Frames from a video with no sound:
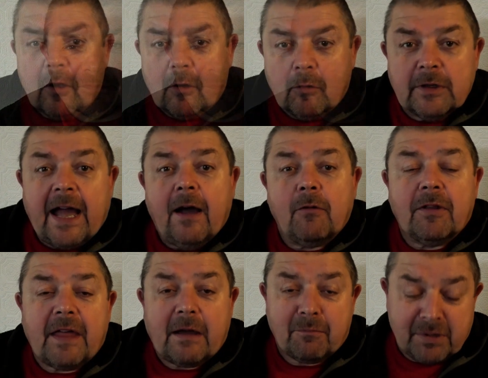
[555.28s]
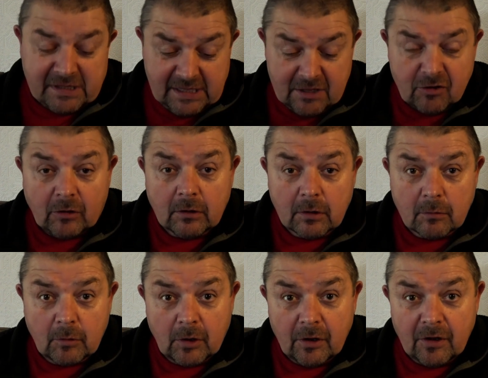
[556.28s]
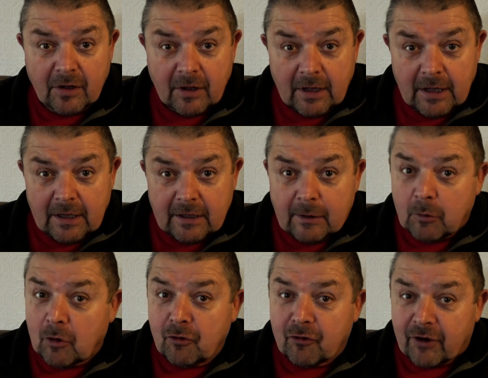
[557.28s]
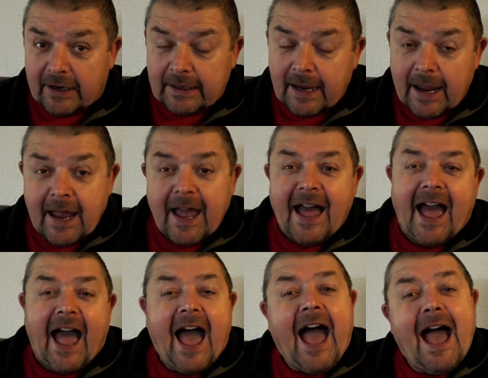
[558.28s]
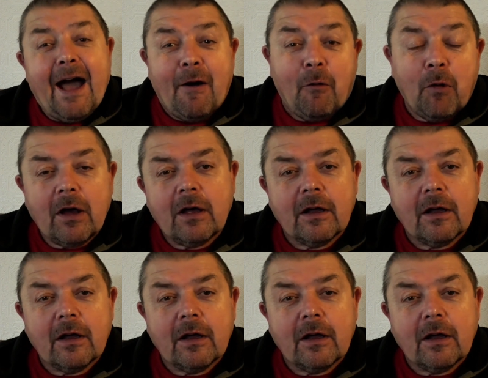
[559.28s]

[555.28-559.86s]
We're now at that position where you're wondering how